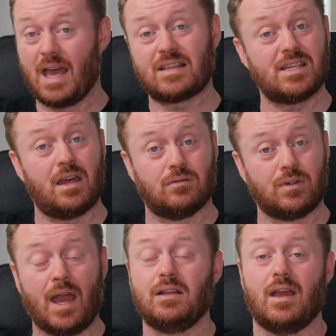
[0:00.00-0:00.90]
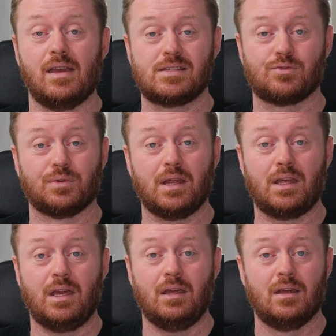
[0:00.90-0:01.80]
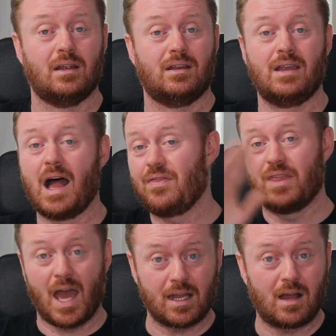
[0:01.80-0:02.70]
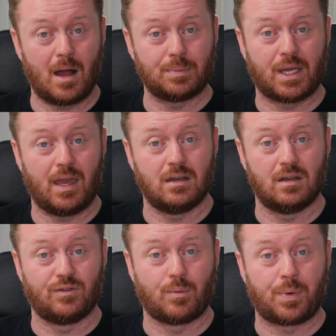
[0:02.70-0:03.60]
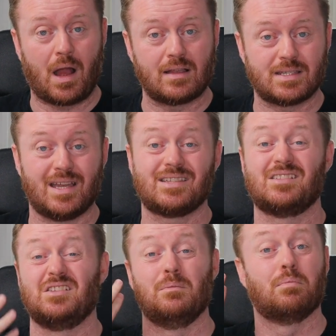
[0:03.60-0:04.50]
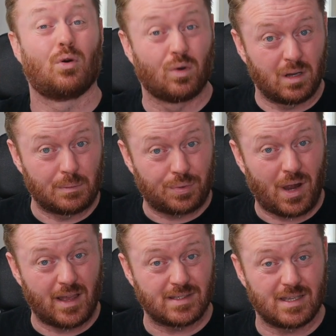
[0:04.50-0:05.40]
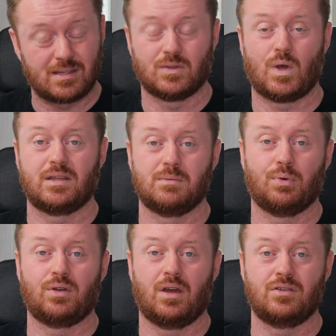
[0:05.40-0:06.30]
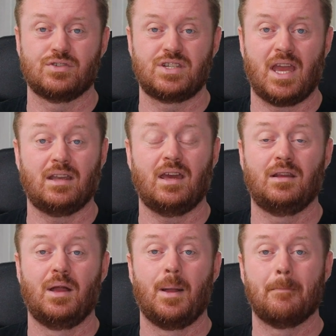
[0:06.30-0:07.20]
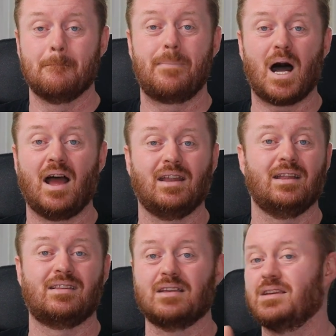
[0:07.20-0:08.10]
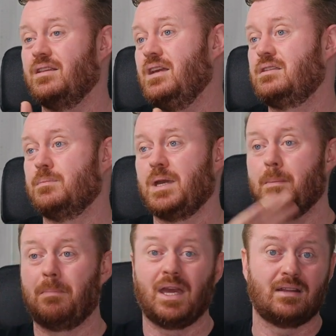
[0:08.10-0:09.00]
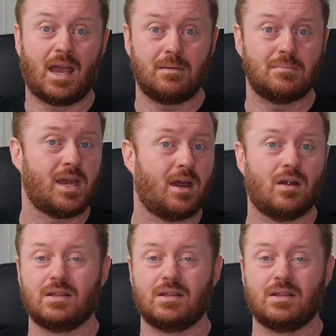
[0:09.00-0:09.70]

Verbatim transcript: That's it, right? It's really not that complicated of a process. It's an important process. That's why it's important to understand it, but it doesn't need to be a big nightmare.